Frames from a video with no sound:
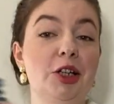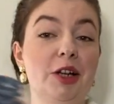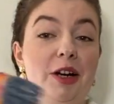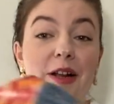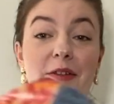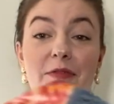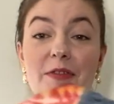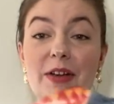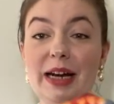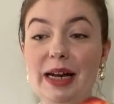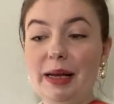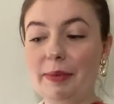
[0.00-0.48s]
And
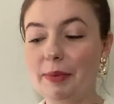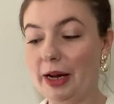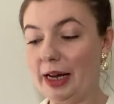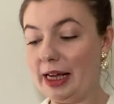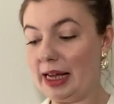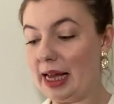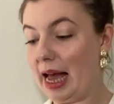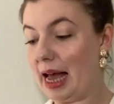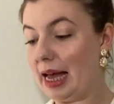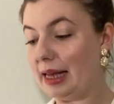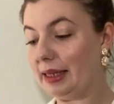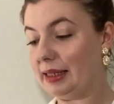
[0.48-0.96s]
if
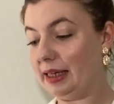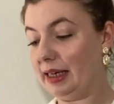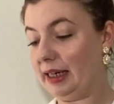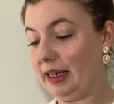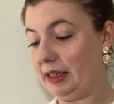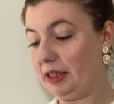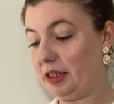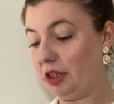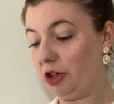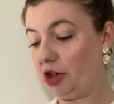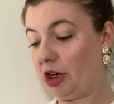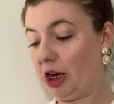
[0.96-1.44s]
anybody has
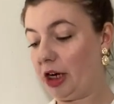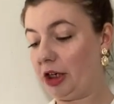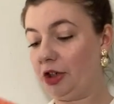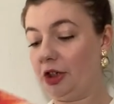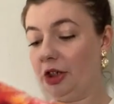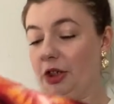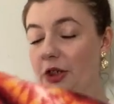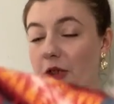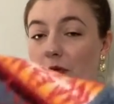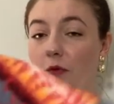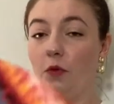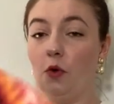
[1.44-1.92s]
any
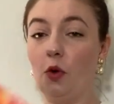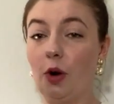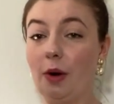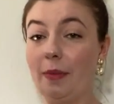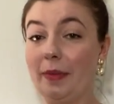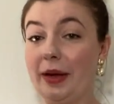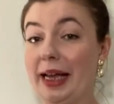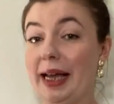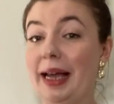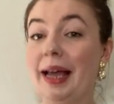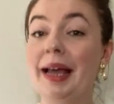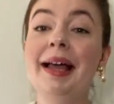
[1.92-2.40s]
suggestions for
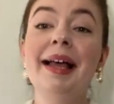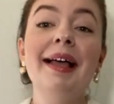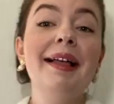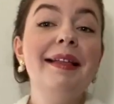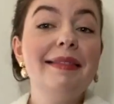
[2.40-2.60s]
me,